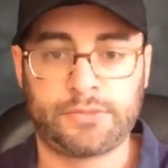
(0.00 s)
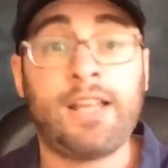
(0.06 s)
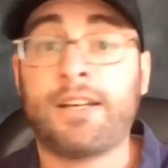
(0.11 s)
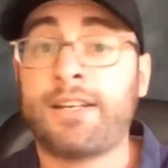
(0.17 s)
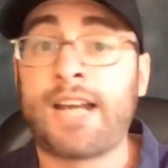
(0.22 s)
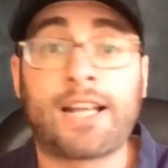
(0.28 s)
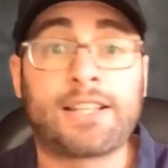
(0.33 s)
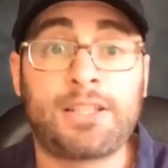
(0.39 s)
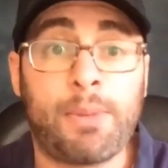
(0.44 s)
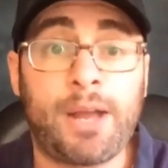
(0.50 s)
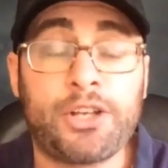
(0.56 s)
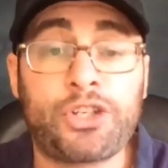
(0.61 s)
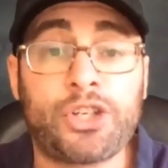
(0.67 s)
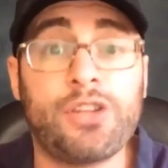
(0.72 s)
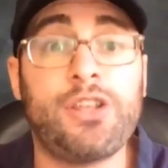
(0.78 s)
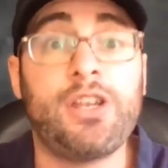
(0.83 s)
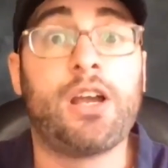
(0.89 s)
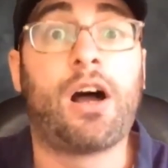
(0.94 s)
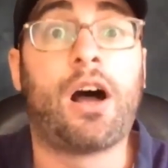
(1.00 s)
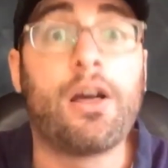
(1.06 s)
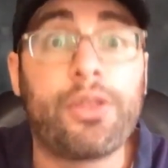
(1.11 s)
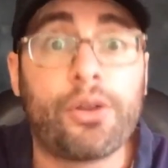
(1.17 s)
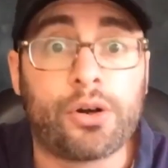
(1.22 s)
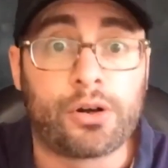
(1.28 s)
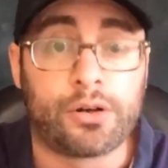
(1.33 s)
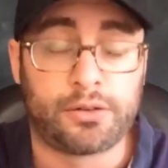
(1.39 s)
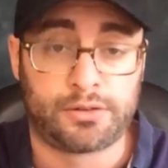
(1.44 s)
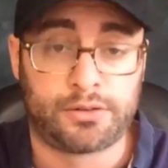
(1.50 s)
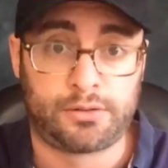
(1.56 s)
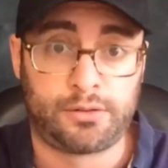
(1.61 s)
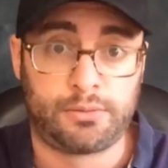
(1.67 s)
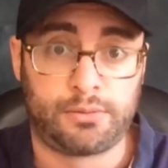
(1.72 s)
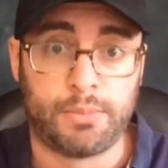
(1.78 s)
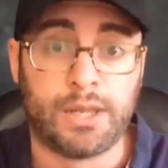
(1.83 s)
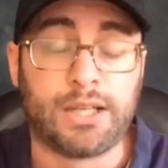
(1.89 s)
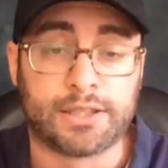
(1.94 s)
Not to mention the other
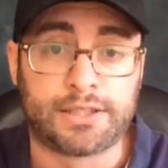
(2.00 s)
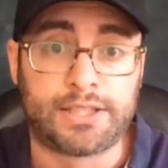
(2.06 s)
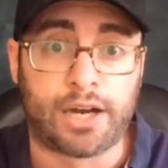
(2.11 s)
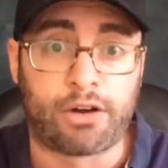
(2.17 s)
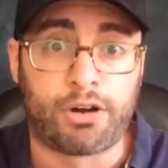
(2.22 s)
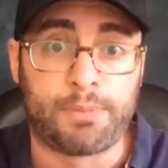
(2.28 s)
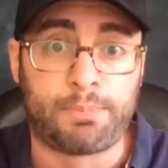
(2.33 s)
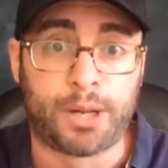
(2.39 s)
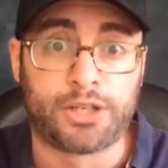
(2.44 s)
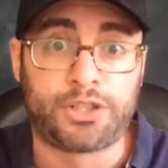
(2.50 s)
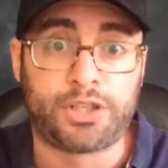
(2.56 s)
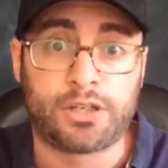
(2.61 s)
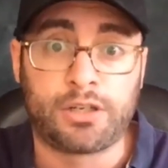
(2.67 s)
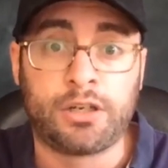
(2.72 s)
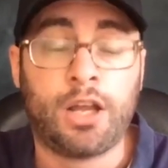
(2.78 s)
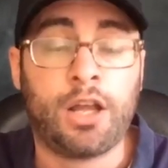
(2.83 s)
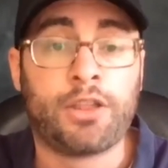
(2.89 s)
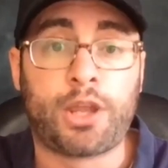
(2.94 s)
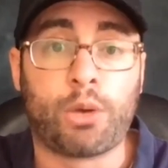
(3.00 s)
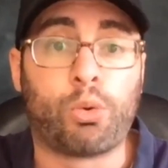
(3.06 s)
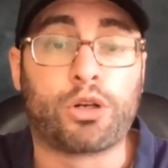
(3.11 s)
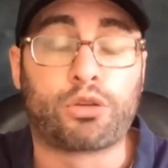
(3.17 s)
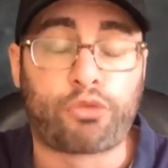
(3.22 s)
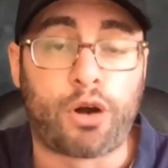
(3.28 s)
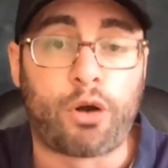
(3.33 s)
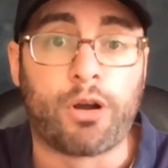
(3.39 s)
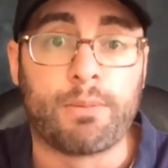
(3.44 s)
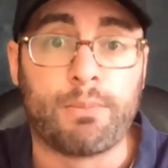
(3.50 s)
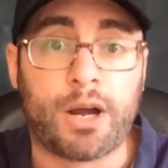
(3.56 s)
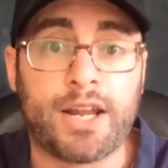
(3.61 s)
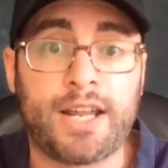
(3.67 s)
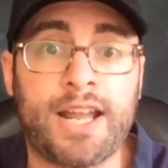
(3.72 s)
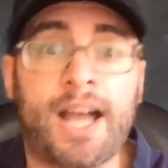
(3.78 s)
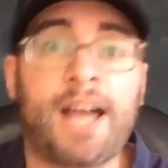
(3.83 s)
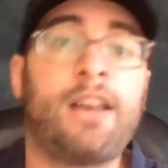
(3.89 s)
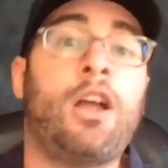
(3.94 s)
military budget that we're throwing
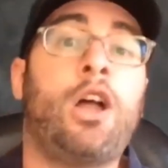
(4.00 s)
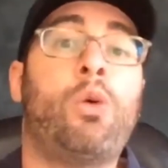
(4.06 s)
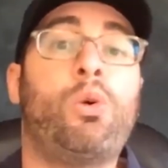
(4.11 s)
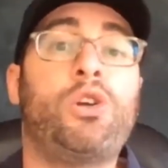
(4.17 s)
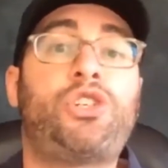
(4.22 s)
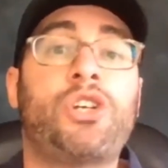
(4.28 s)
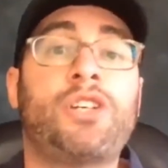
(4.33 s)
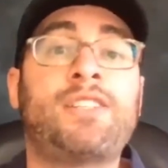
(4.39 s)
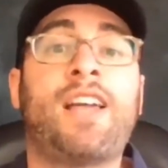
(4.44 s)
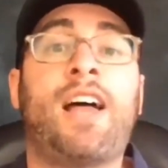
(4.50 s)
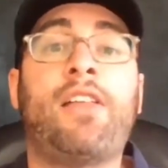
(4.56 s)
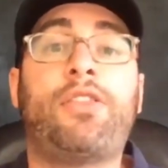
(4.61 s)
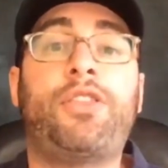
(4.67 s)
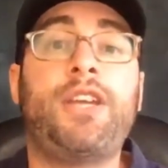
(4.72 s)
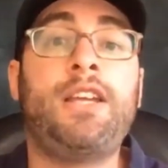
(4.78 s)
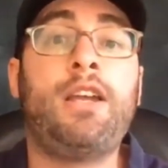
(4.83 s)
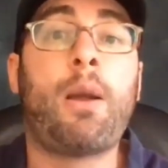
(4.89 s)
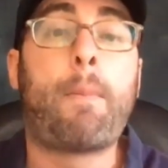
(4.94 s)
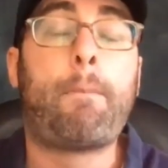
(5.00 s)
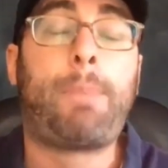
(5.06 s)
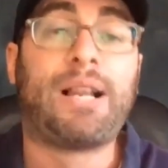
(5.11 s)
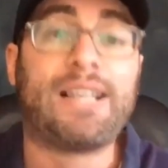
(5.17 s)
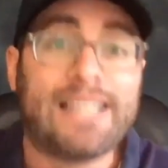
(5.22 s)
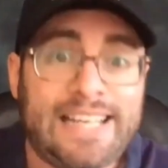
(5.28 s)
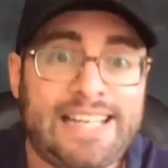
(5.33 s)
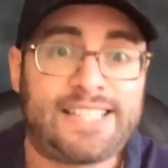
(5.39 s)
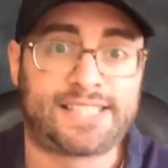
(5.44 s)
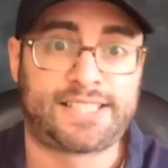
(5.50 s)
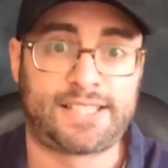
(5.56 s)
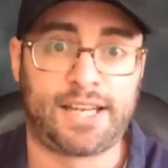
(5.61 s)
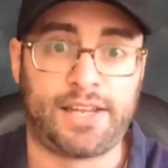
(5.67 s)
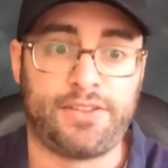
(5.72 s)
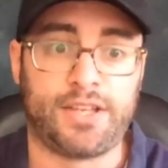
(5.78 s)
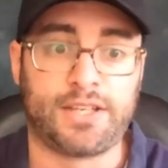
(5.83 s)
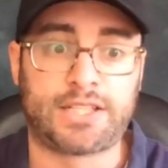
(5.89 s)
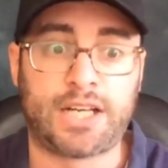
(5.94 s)
money at, which is the police
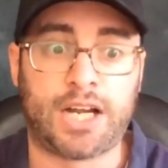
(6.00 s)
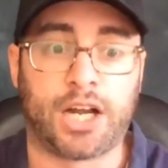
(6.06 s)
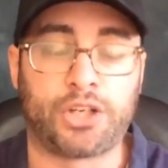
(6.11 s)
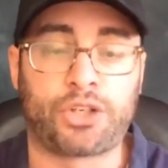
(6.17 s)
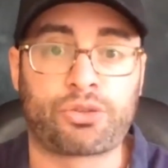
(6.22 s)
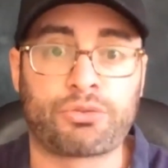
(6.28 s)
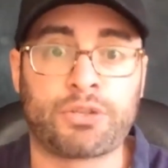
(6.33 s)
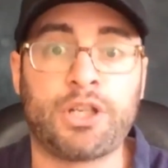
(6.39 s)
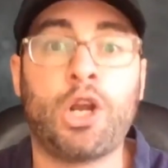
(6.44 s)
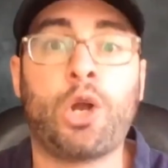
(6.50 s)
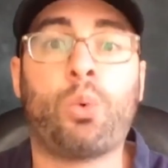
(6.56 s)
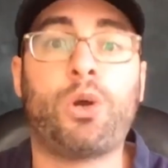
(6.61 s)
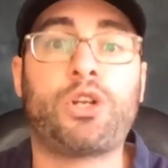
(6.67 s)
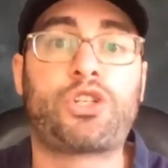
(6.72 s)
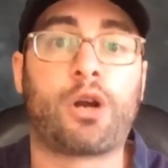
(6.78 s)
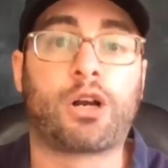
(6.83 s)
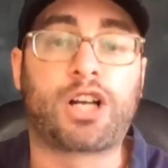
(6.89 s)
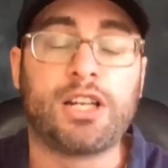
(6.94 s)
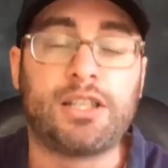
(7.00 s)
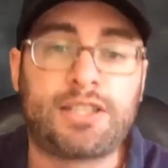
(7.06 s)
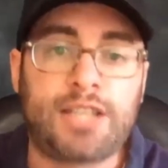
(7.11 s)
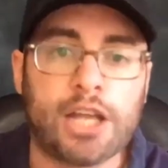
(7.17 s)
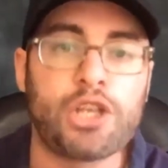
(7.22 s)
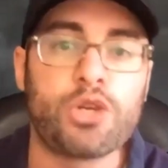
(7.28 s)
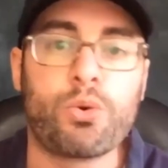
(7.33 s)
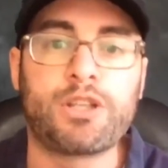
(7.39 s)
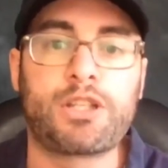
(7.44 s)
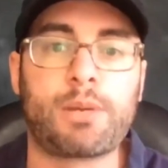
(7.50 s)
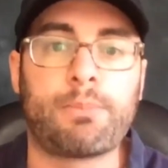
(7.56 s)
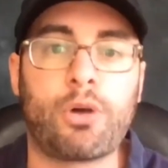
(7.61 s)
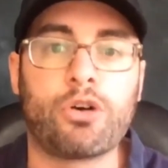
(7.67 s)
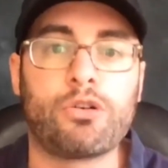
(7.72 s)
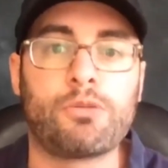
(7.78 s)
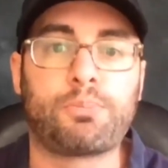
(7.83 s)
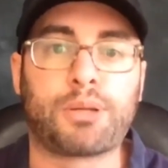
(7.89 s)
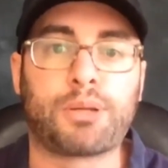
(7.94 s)
in this country, which are continuing to
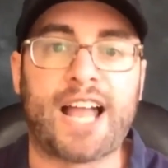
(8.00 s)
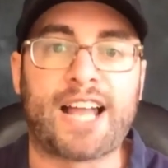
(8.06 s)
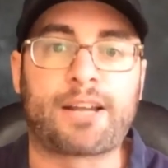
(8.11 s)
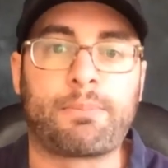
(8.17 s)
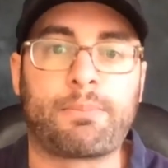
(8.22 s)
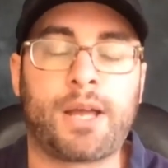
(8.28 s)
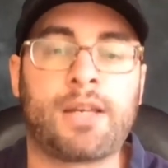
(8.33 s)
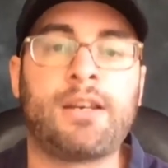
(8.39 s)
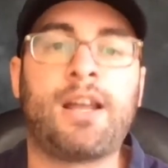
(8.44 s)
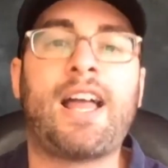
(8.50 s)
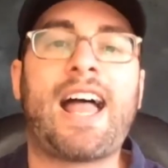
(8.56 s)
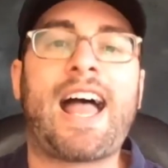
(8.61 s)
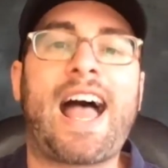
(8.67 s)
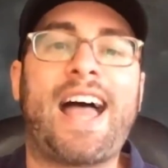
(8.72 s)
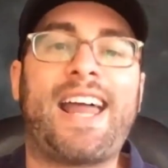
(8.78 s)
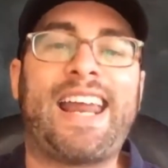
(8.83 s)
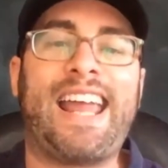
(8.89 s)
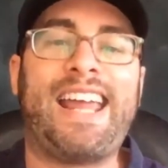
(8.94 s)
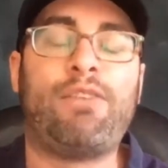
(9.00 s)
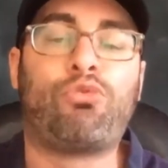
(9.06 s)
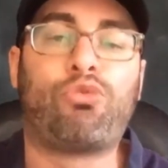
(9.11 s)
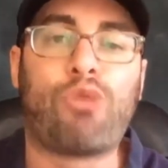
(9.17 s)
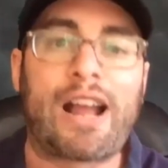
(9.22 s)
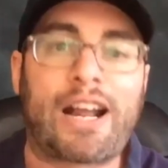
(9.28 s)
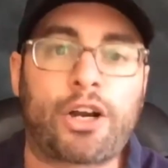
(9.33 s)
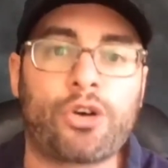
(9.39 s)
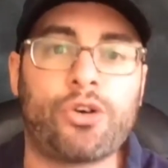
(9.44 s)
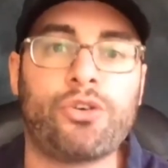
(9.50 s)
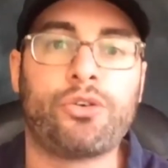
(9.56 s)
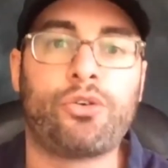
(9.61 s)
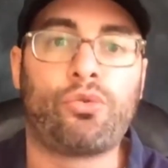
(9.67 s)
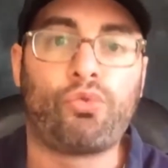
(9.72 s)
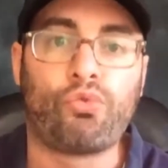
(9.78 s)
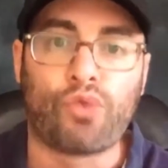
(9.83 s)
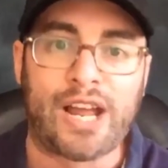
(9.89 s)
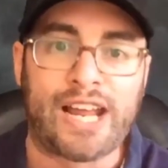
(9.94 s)
murder black men at a record
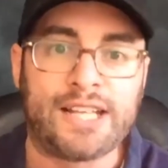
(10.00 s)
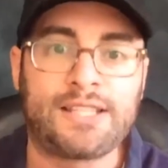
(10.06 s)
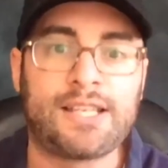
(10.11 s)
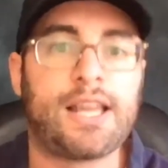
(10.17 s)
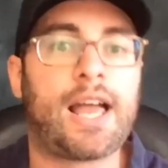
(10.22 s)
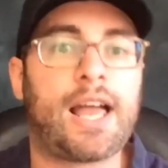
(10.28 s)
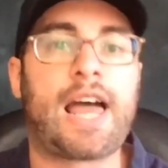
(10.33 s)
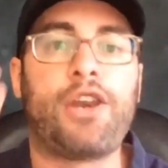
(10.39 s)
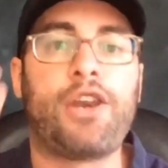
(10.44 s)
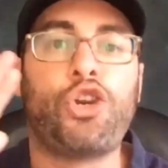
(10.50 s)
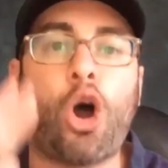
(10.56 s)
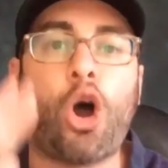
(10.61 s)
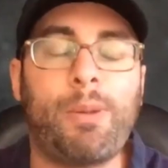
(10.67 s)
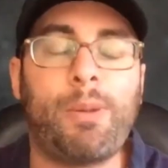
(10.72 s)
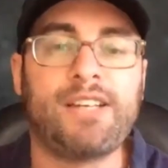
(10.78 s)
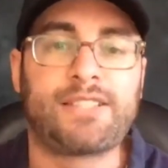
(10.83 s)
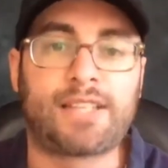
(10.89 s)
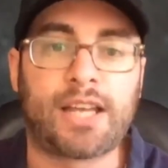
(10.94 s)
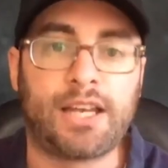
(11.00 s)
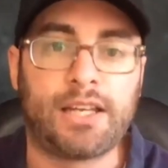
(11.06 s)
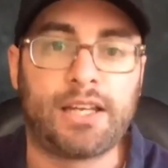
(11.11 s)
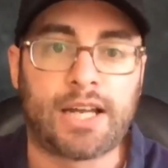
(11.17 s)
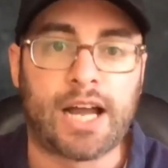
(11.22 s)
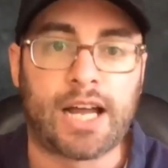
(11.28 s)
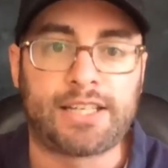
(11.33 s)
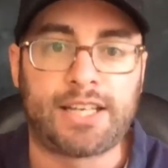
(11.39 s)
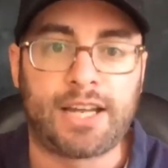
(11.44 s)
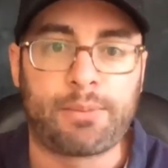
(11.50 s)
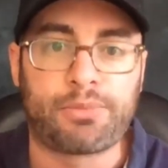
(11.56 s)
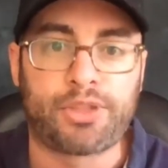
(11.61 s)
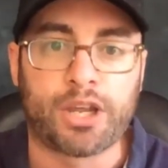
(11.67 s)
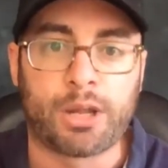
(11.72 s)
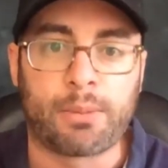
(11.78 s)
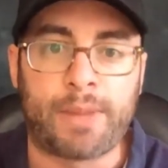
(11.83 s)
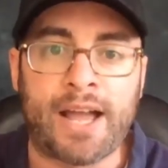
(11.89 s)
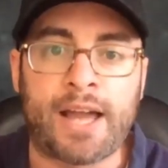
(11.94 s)
rate, and nobody's saying a goddamn
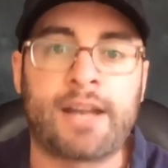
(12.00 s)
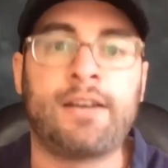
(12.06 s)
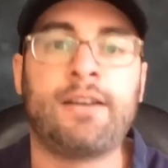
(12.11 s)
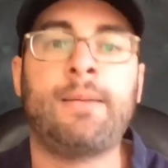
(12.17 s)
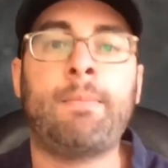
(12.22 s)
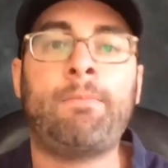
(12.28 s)
thing about it.